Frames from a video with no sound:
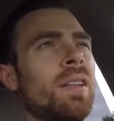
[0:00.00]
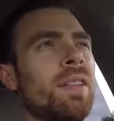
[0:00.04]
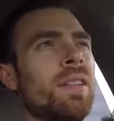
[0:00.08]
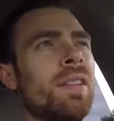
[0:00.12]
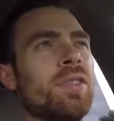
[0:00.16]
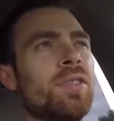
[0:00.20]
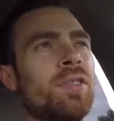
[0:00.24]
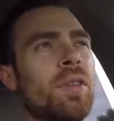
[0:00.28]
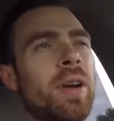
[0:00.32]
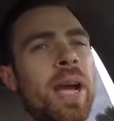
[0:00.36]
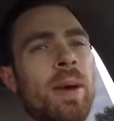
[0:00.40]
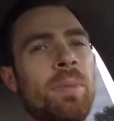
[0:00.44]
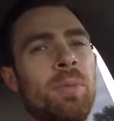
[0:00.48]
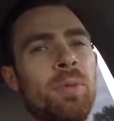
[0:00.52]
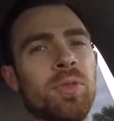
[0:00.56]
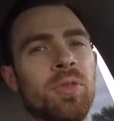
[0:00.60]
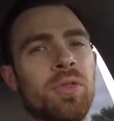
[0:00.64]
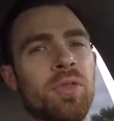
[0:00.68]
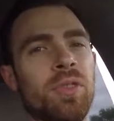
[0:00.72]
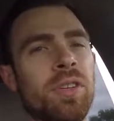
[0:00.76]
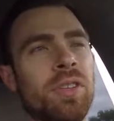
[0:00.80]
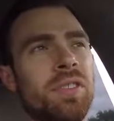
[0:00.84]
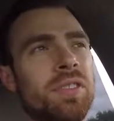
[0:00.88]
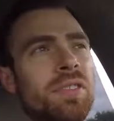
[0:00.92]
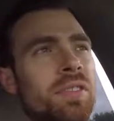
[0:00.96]
these are apple
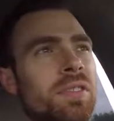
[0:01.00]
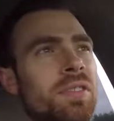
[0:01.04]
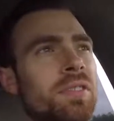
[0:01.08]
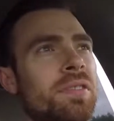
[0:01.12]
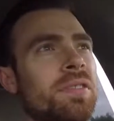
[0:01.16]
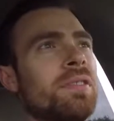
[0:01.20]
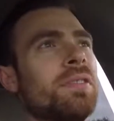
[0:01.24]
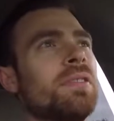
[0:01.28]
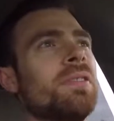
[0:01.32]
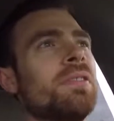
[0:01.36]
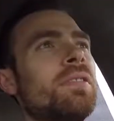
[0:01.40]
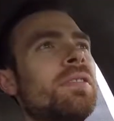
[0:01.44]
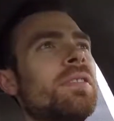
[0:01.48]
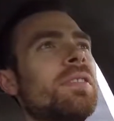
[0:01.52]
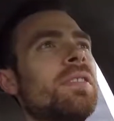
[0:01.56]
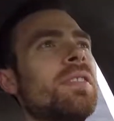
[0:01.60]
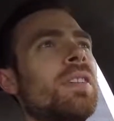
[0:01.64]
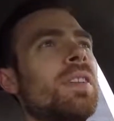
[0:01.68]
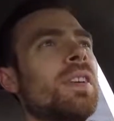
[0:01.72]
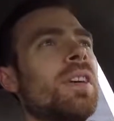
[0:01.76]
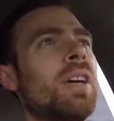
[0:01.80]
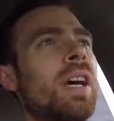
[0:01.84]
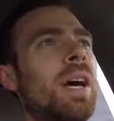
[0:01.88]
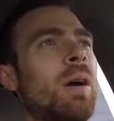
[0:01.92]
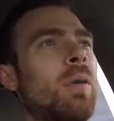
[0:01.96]
trees.
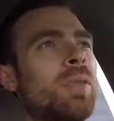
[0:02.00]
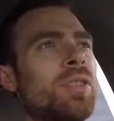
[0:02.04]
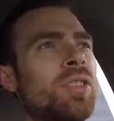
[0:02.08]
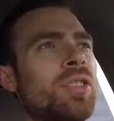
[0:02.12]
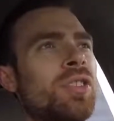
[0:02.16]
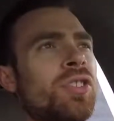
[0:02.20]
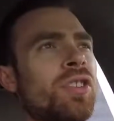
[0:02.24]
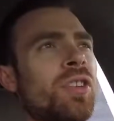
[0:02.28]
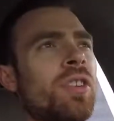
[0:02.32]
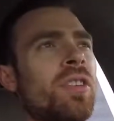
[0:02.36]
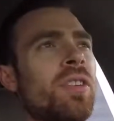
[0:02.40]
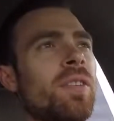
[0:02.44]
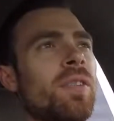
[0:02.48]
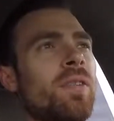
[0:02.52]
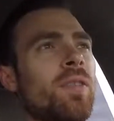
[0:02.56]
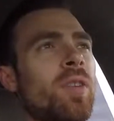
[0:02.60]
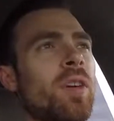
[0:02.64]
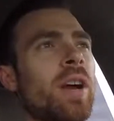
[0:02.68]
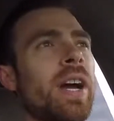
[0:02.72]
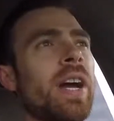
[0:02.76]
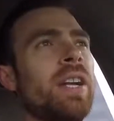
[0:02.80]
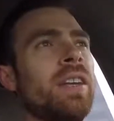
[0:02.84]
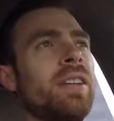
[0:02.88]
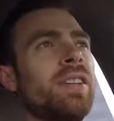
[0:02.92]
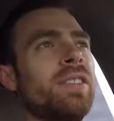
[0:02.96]
I wasn't sure of the
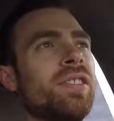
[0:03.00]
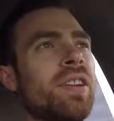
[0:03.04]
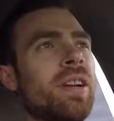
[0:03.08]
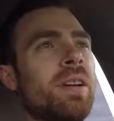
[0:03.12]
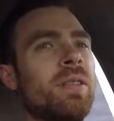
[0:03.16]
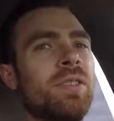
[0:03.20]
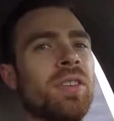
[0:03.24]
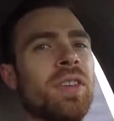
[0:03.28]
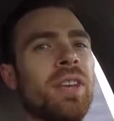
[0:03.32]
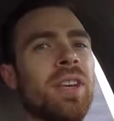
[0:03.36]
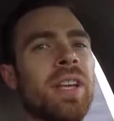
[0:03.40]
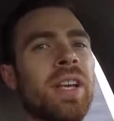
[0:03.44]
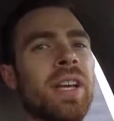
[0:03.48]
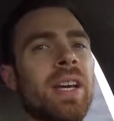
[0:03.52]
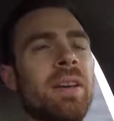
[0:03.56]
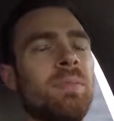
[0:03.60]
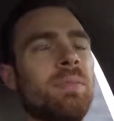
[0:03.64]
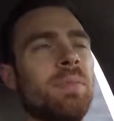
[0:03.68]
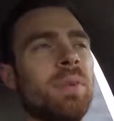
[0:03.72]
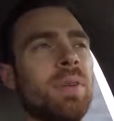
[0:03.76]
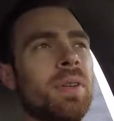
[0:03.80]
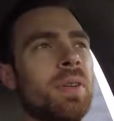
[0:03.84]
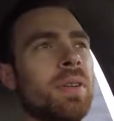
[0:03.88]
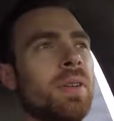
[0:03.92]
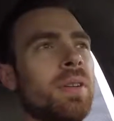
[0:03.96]
varieties that I was going to
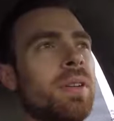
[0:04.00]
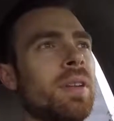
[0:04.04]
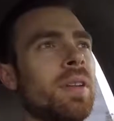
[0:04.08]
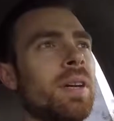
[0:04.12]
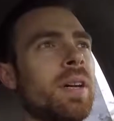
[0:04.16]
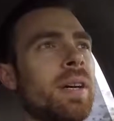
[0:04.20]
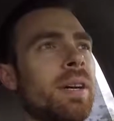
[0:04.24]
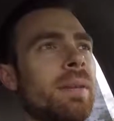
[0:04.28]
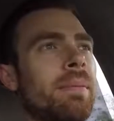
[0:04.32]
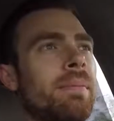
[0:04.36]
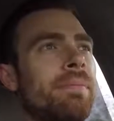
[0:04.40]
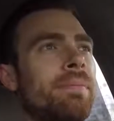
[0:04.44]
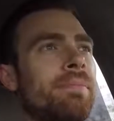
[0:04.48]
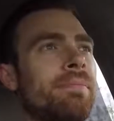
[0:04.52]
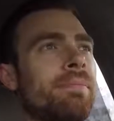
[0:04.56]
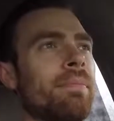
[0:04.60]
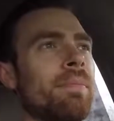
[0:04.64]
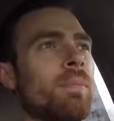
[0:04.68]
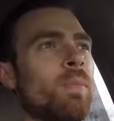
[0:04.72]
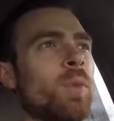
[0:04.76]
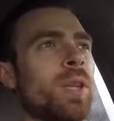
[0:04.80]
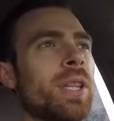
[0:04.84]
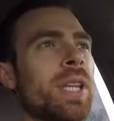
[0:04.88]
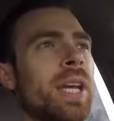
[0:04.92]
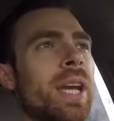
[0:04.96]
get, but
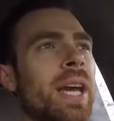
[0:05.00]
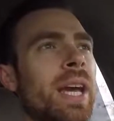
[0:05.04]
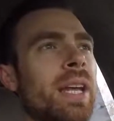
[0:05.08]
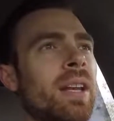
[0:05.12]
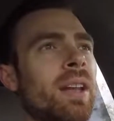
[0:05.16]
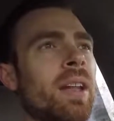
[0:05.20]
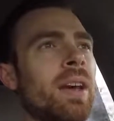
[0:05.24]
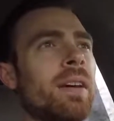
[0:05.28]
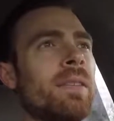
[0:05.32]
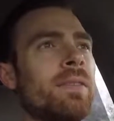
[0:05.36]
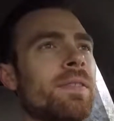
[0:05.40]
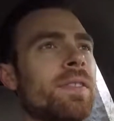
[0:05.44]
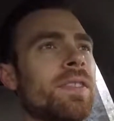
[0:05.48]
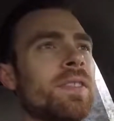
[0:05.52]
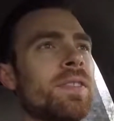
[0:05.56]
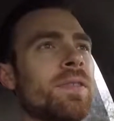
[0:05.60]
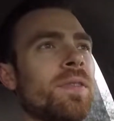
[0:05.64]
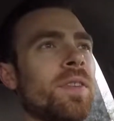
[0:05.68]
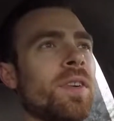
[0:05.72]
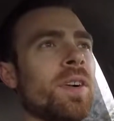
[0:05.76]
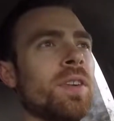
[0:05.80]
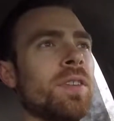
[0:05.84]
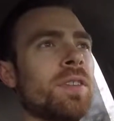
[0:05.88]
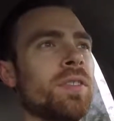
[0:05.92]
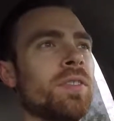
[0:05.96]
what they had left as
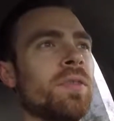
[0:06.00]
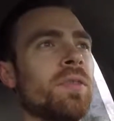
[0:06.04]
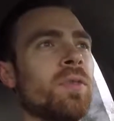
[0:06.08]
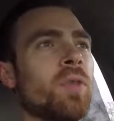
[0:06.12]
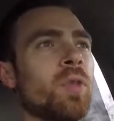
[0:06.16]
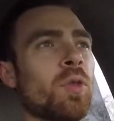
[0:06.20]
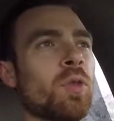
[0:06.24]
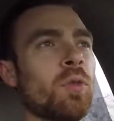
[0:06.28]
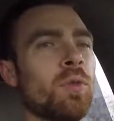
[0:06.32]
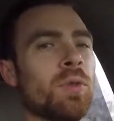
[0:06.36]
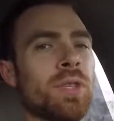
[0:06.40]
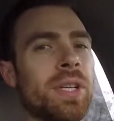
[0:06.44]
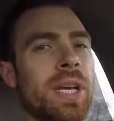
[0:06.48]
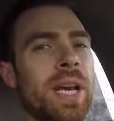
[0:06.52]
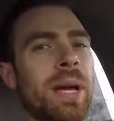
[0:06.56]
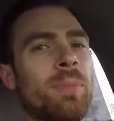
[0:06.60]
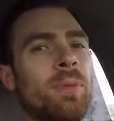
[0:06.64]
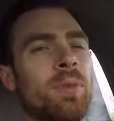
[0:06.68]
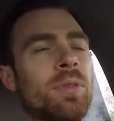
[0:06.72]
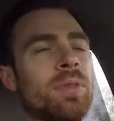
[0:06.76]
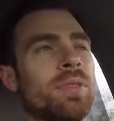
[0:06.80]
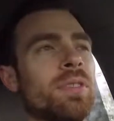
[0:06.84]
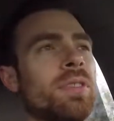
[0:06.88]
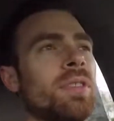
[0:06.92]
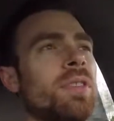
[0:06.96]
far as fruit was
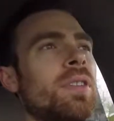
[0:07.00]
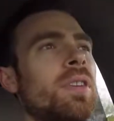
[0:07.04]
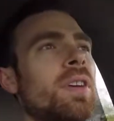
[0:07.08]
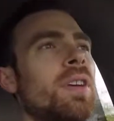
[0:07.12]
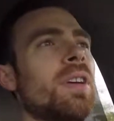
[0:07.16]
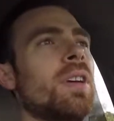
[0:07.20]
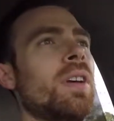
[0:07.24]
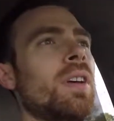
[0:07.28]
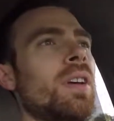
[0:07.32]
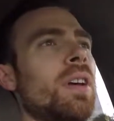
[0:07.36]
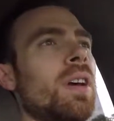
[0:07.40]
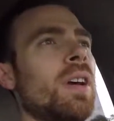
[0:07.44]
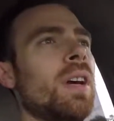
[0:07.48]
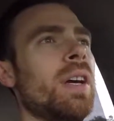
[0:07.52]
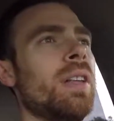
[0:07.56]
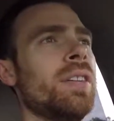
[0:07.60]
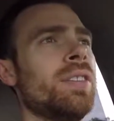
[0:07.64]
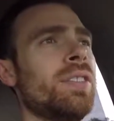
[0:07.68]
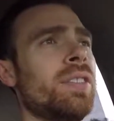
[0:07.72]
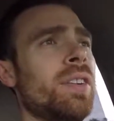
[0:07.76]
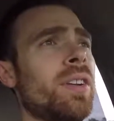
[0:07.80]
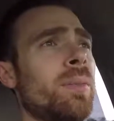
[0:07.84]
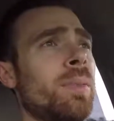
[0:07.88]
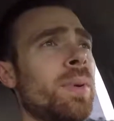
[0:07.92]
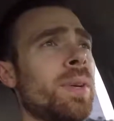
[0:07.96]
apples. And they
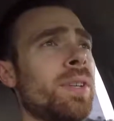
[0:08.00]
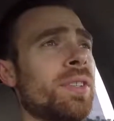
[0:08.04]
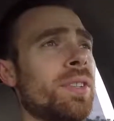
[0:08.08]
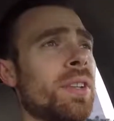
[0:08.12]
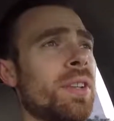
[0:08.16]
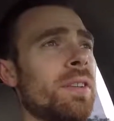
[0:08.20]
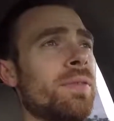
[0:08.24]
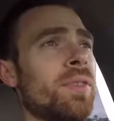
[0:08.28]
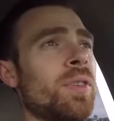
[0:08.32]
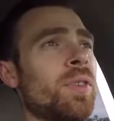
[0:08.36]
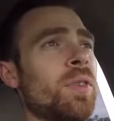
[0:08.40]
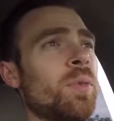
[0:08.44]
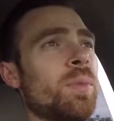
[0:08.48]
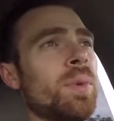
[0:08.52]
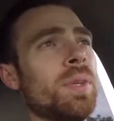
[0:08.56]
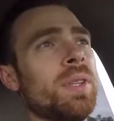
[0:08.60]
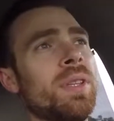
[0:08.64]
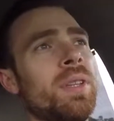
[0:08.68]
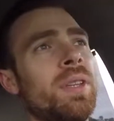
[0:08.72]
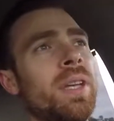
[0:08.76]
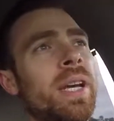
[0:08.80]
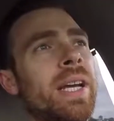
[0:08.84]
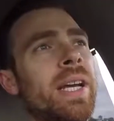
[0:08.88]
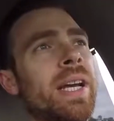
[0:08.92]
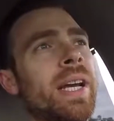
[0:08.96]
still had a bunch left too,
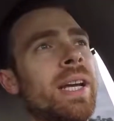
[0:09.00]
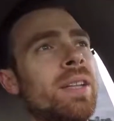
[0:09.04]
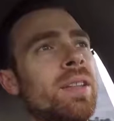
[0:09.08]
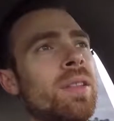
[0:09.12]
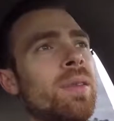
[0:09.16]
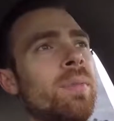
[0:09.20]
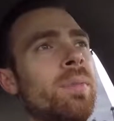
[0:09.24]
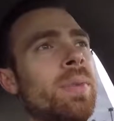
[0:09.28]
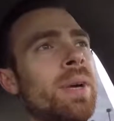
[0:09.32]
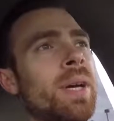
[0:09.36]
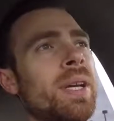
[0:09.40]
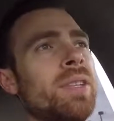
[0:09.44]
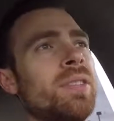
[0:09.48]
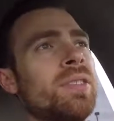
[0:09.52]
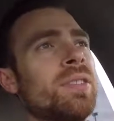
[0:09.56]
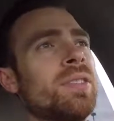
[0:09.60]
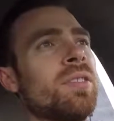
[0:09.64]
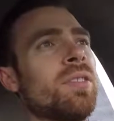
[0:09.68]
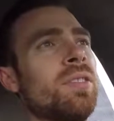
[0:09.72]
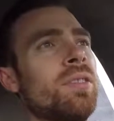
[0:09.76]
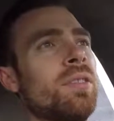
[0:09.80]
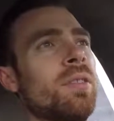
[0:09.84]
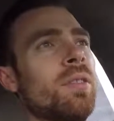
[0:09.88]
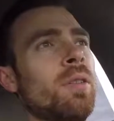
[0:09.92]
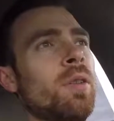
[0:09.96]
but I got the best
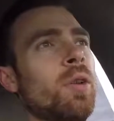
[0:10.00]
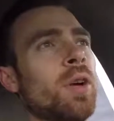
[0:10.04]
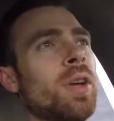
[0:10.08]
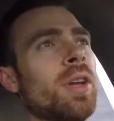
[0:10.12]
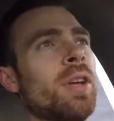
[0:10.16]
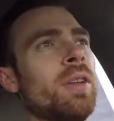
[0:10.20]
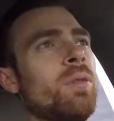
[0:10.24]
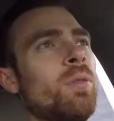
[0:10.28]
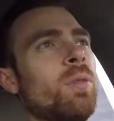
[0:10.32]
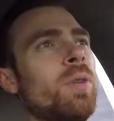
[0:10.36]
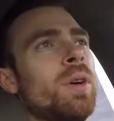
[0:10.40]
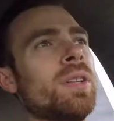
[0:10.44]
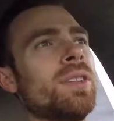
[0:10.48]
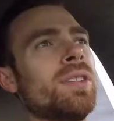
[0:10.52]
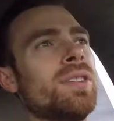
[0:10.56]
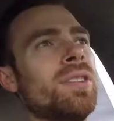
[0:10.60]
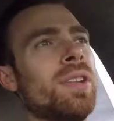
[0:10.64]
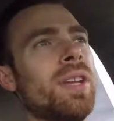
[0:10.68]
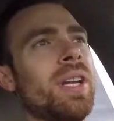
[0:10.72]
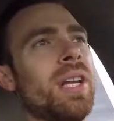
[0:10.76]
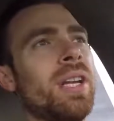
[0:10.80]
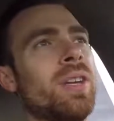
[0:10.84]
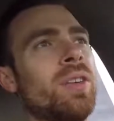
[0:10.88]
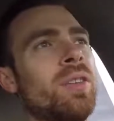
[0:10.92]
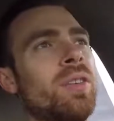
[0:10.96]
looking ones
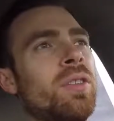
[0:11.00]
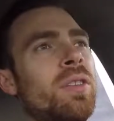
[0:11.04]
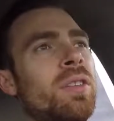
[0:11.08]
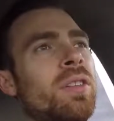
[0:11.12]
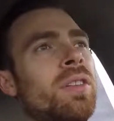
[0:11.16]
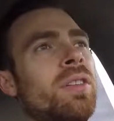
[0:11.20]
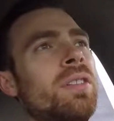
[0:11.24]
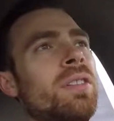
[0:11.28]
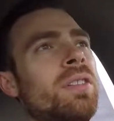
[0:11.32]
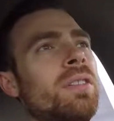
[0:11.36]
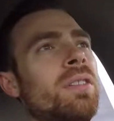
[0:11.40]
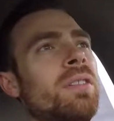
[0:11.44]
that I could,